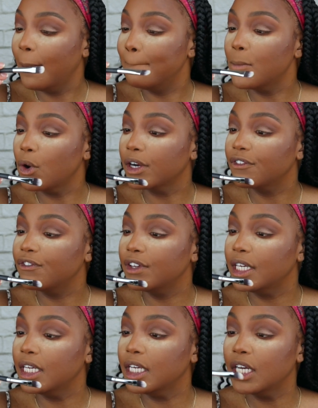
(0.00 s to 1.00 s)

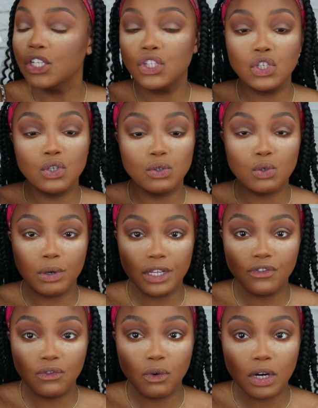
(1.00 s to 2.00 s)
Morphe
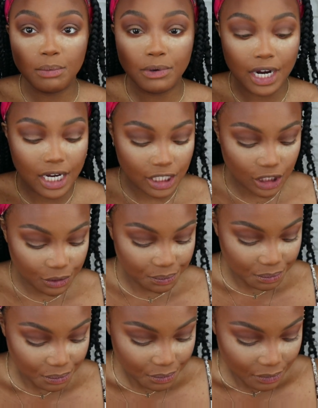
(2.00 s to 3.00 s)
224 brush.